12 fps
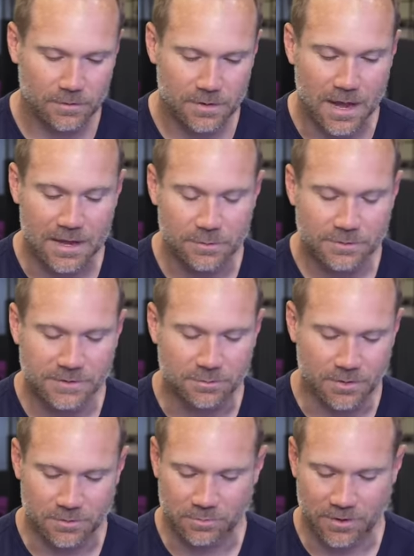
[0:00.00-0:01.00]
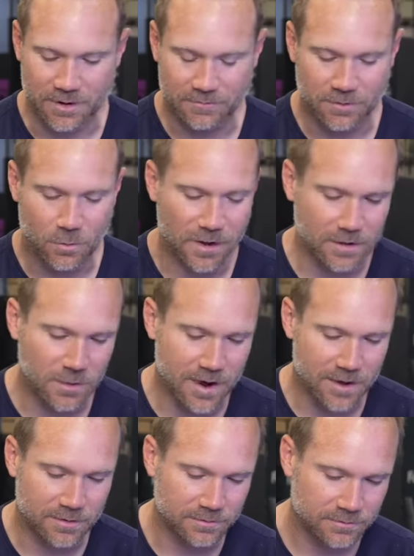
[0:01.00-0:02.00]
Yeah, he was a good player for quite a
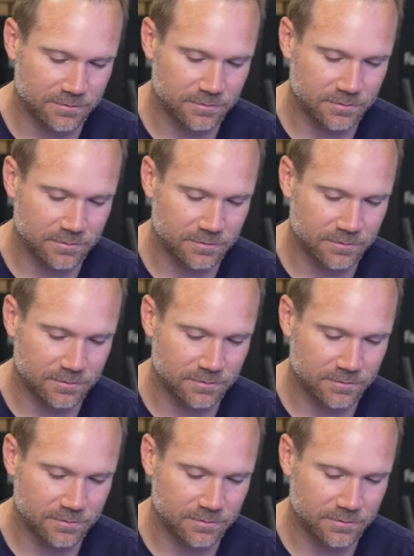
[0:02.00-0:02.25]
while. Yep.